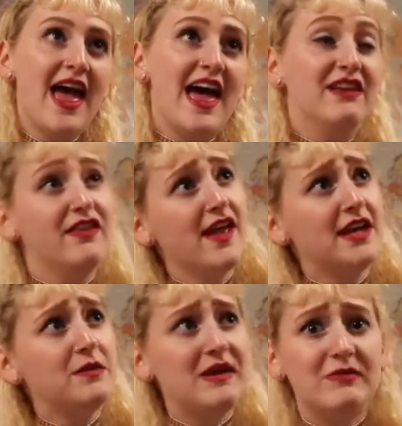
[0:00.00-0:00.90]
and
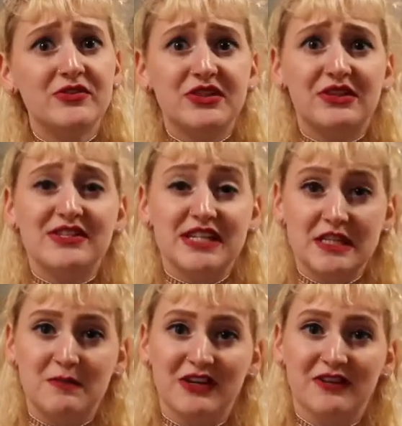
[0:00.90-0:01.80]
then people start
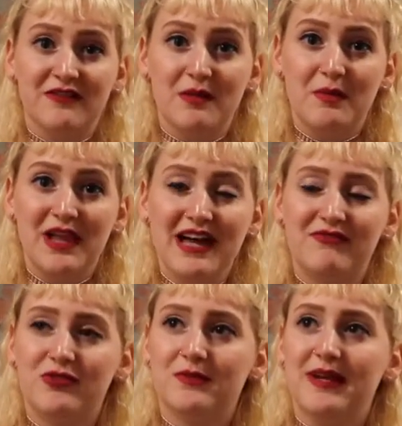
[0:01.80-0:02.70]
disappearing from the
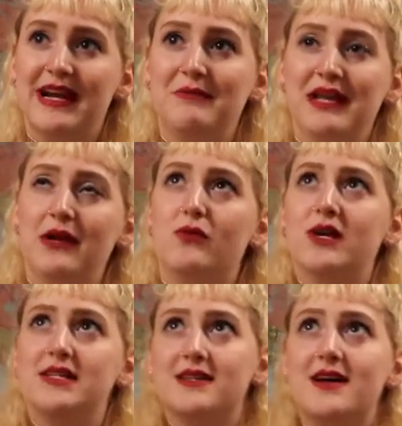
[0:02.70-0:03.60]
platform and I'm like,
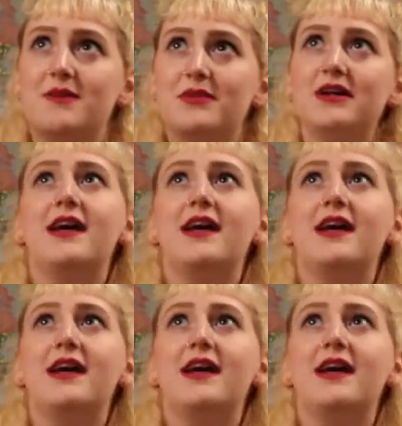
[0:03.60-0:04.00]
what is up?